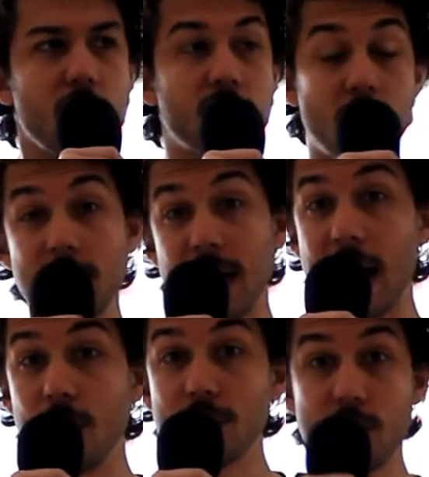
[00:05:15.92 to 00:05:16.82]
Turned
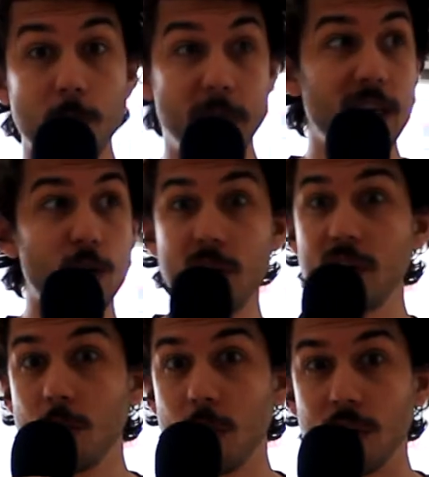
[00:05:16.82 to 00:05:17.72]
out to be
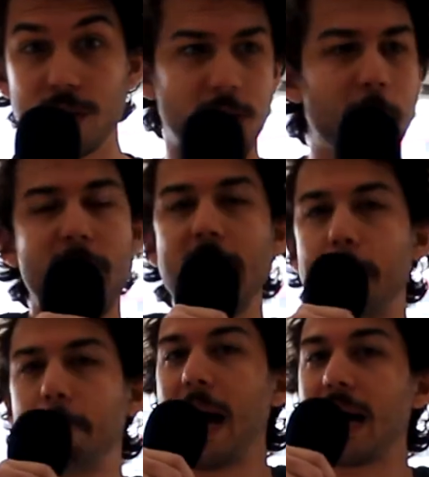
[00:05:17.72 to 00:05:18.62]
Grindelwald, the
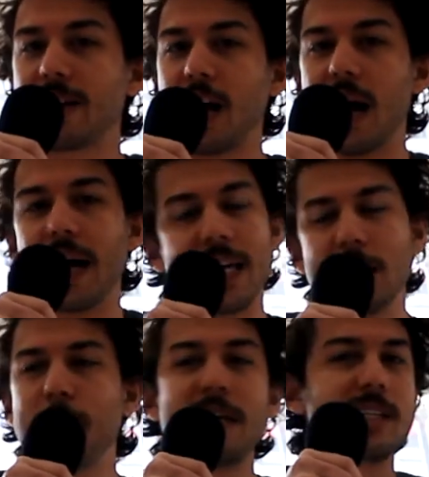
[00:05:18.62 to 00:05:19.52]
big bad guy.
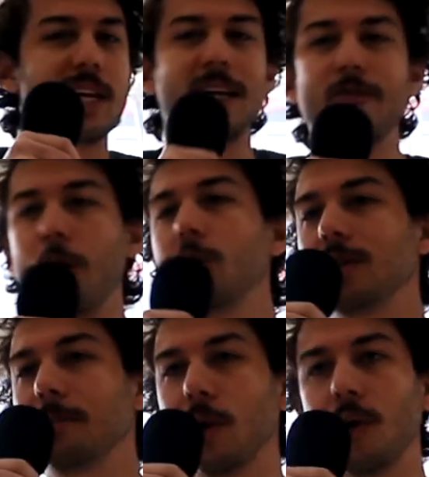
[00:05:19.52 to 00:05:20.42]
He's basically
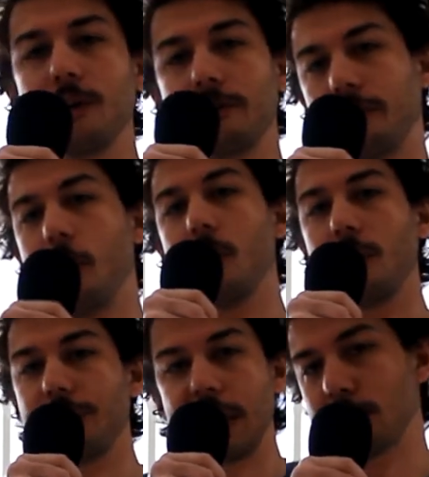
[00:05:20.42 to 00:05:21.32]
Voldemort
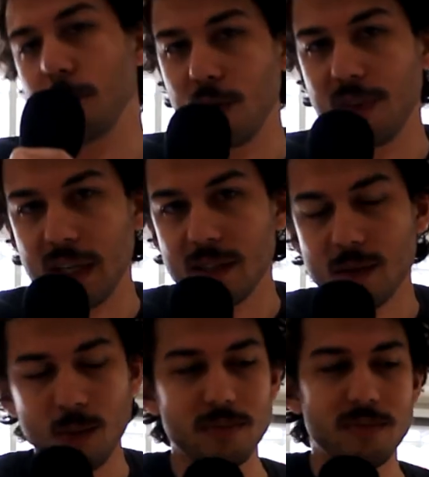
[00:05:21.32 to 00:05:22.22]
for these
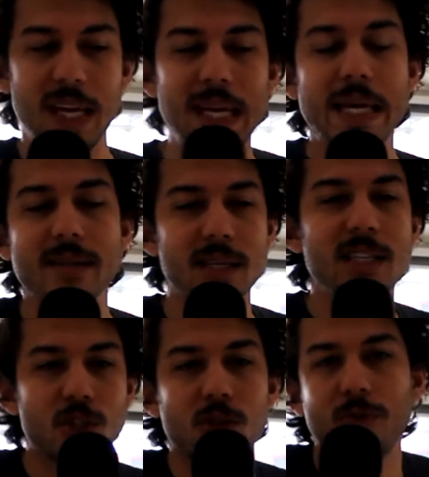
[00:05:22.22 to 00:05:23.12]
movies. He is.
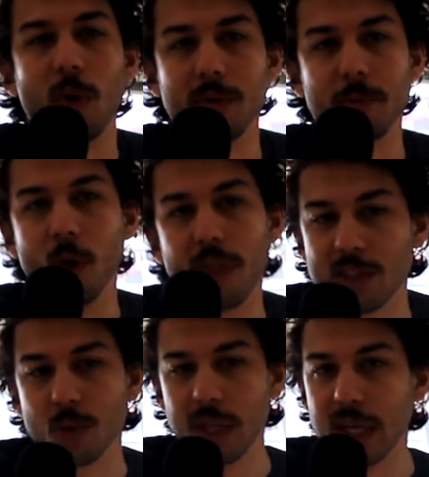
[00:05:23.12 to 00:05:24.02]
He's just Voldemort.
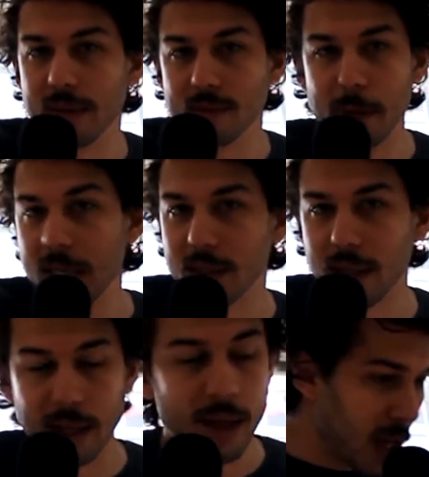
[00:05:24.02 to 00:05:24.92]
That's all he is,
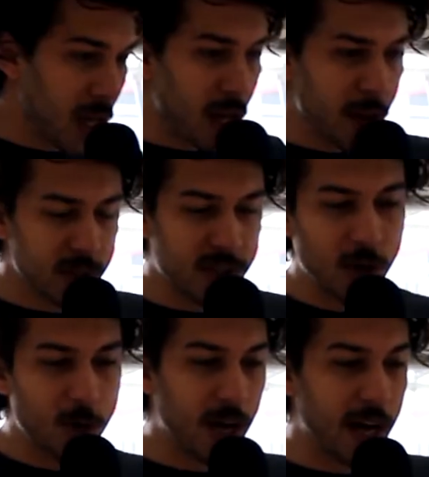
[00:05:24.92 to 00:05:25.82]
basically. It was
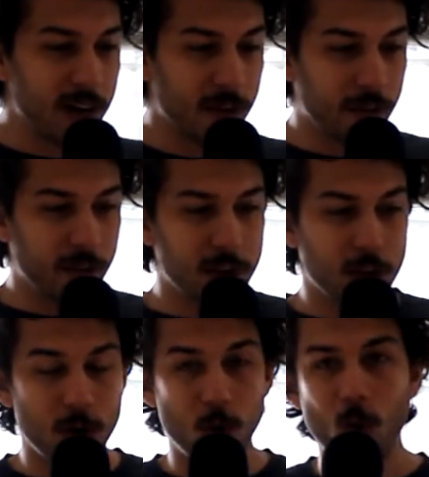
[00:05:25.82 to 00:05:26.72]
so kind of
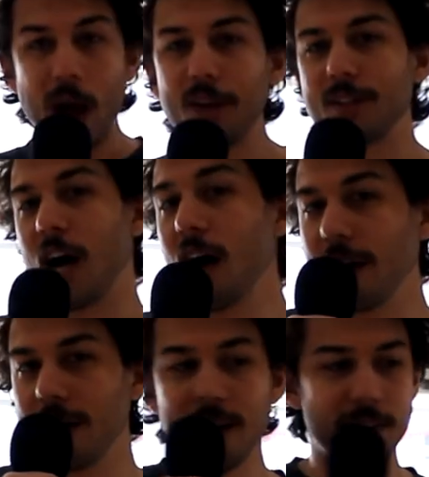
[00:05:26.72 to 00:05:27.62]
well
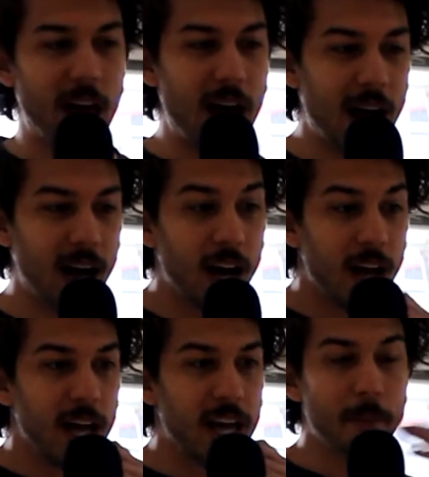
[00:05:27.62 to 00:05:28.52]
done that
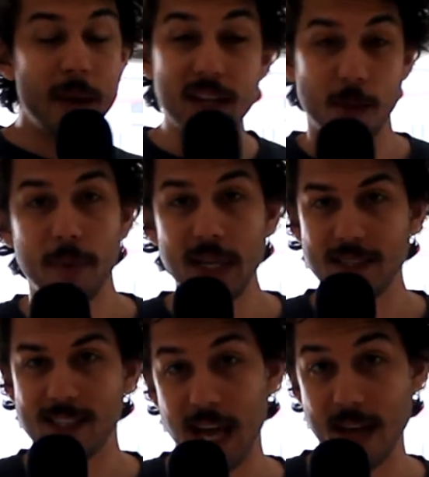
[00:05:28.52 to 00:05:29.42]
it made
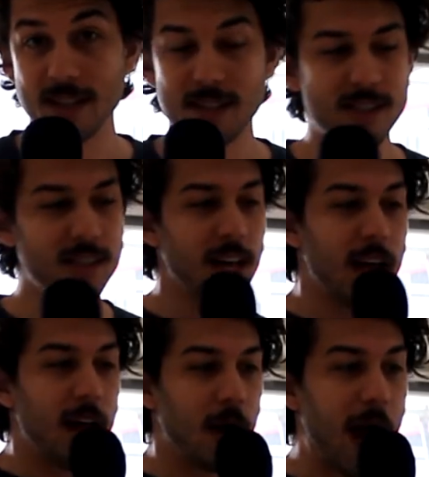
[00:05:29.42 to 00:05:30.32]
complete sense.
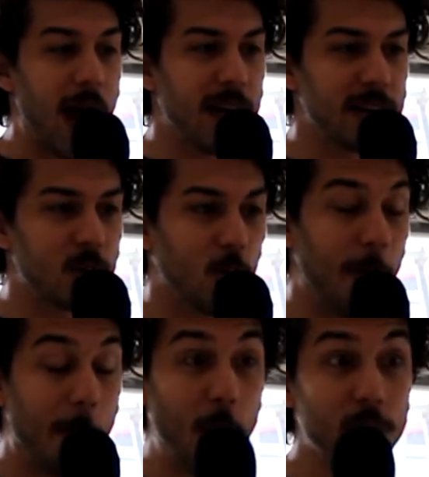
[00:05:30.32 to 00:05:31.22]
And we
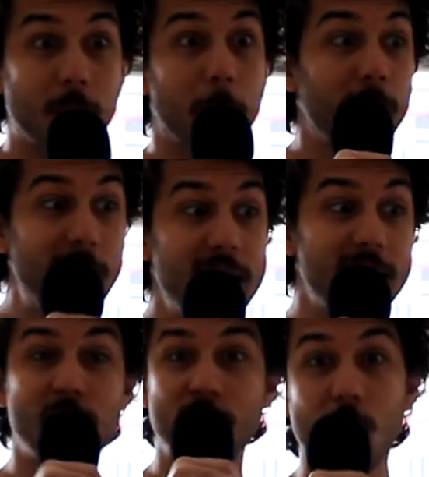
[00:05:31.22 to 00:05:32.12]
were both
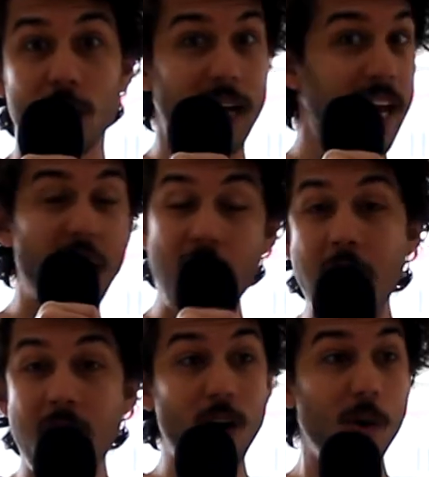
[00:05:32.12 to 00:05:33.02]
completely shocked. Like,
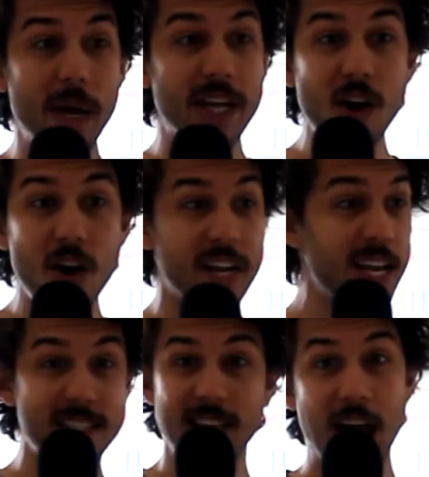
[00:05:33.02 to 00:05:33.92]
ah, oh my God,
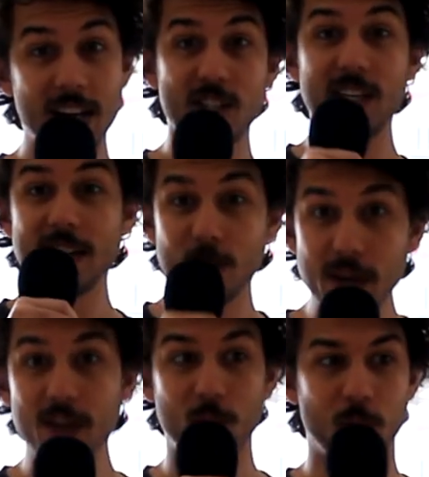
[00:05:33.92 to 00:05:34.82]
it's actually
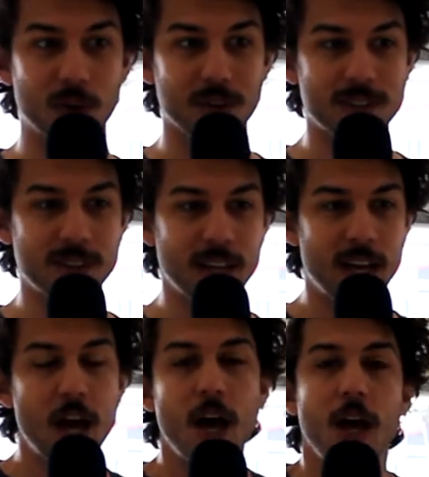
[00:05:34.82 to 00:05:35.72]
Grindelwald.
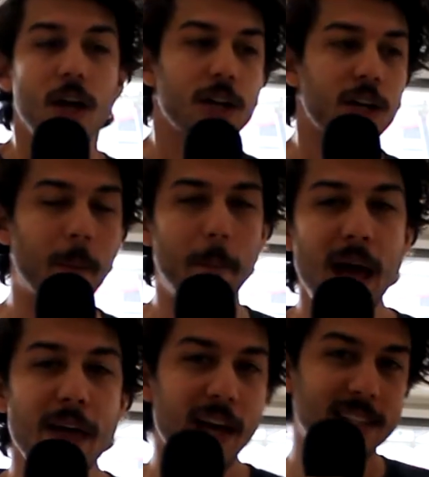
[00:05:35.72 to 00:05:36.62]

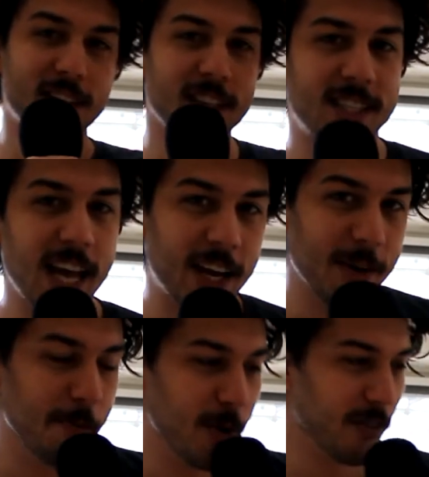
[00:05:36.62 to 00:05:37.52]
Compare that to the
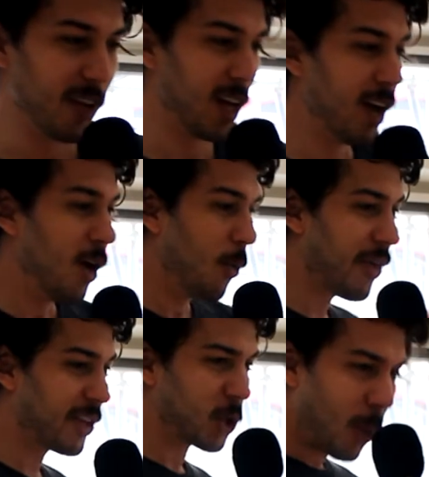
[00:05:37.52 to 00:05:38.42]
second movie
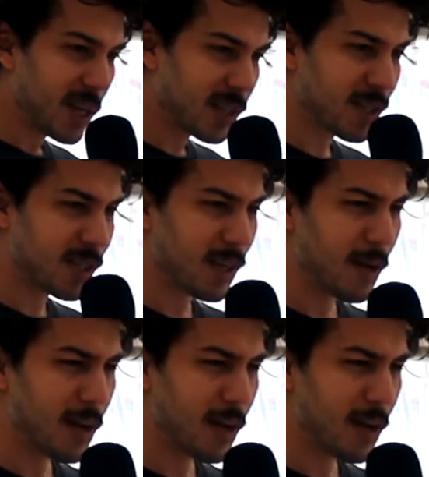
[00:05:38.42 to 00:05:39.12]
where the twist...